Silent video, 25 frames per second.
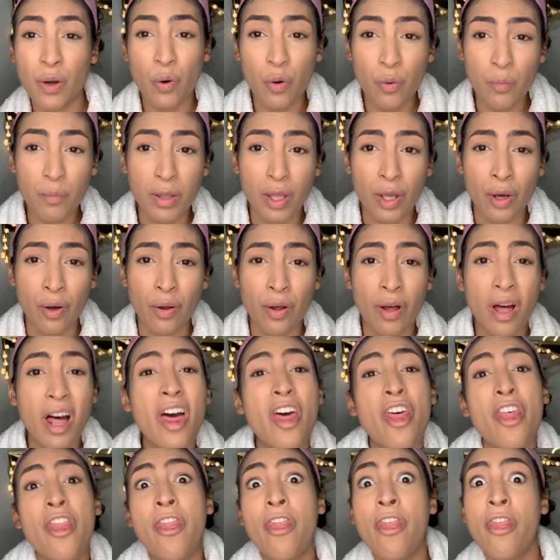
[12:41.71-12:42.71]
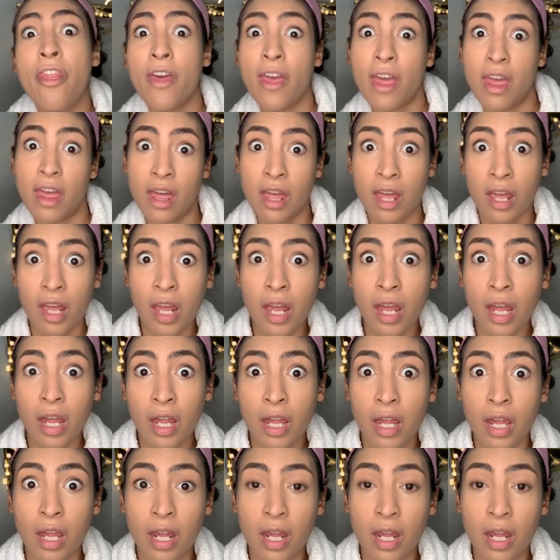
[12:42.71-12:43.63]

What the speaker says: oatmeal. Thick.